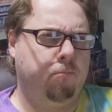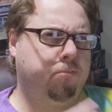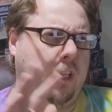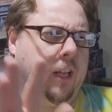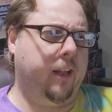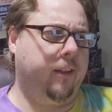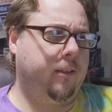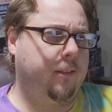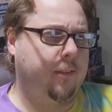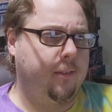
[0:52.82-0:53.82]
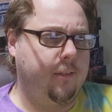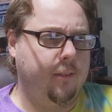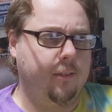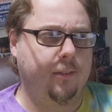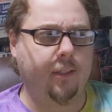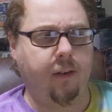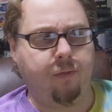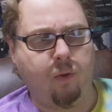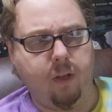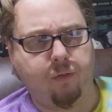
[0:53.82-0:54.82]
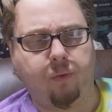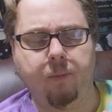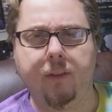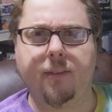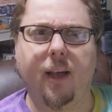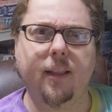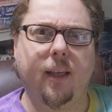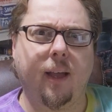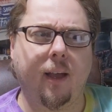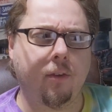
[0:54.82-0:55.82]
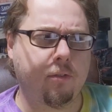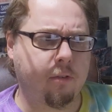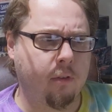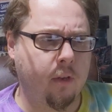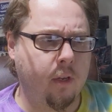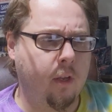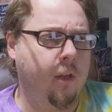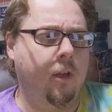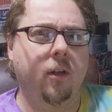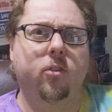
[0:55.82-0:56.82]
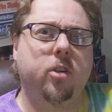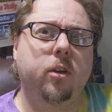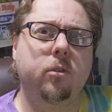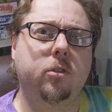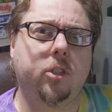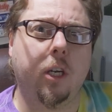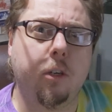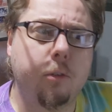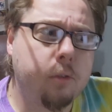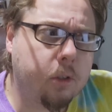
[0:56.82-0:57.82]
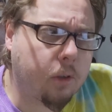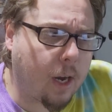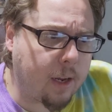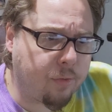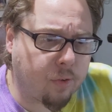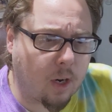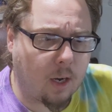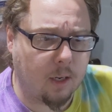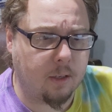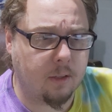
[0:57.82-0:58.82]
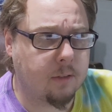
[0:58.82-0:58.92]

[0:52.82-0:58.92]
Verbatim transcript: Blah, said a voice from inside the house. Toad, Toad, cried Frog.